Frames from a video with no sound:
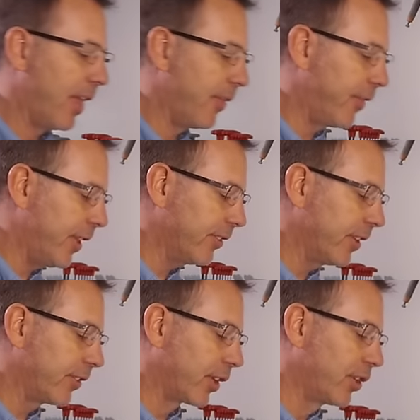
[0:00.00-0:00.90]
This
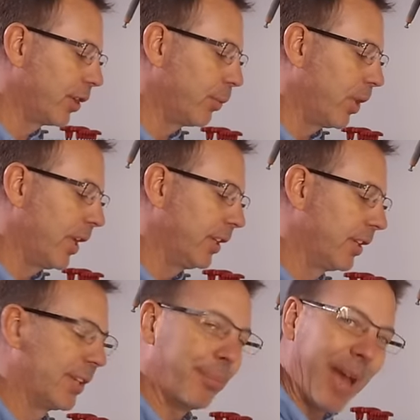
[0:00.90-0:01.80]
is a good one
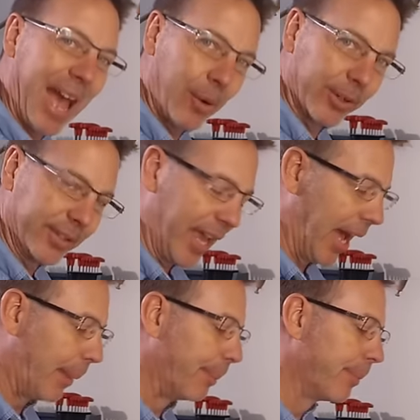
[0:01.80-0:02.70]
to power
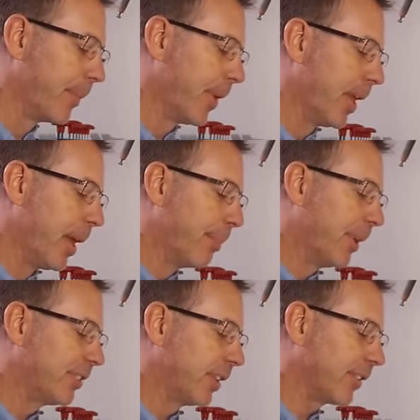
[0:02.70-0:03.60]
tap.
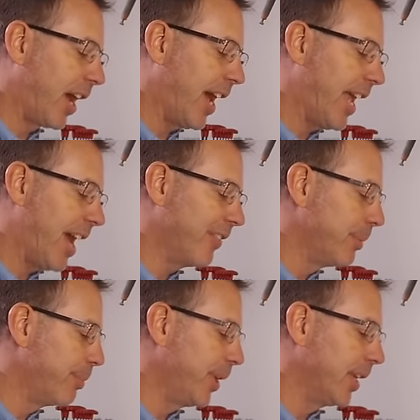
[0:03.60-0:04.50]
But since I
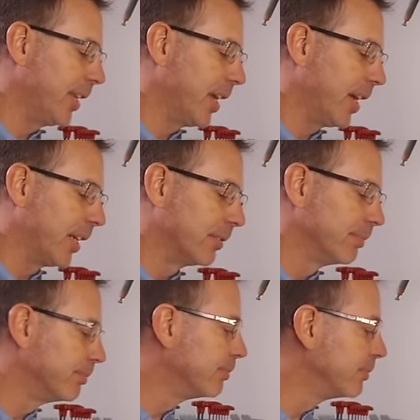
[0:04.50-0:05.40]
haven't been
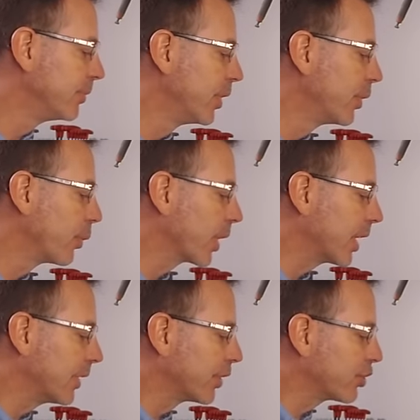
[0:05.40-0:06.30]
uh,
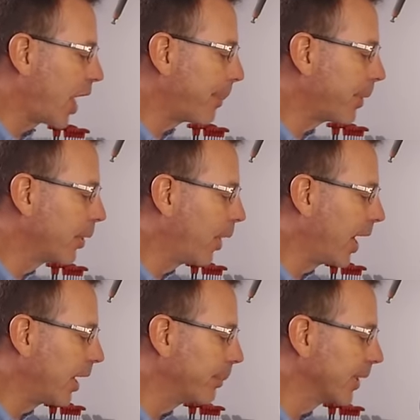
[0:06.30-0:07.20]
working in the shop in a
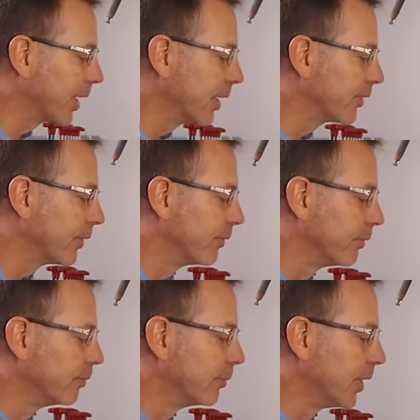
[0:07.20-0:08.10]
while because of,
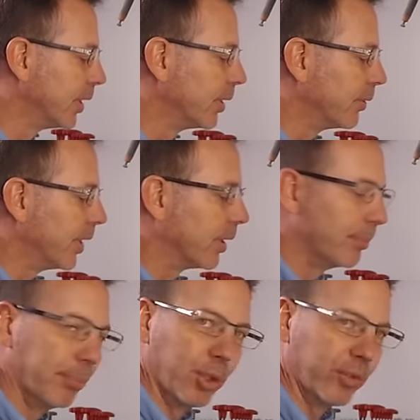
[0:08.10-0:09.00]

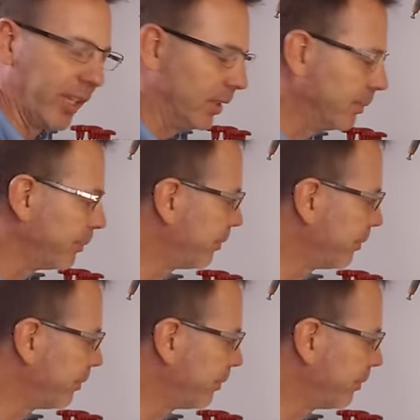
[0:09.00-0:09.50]
well, moving,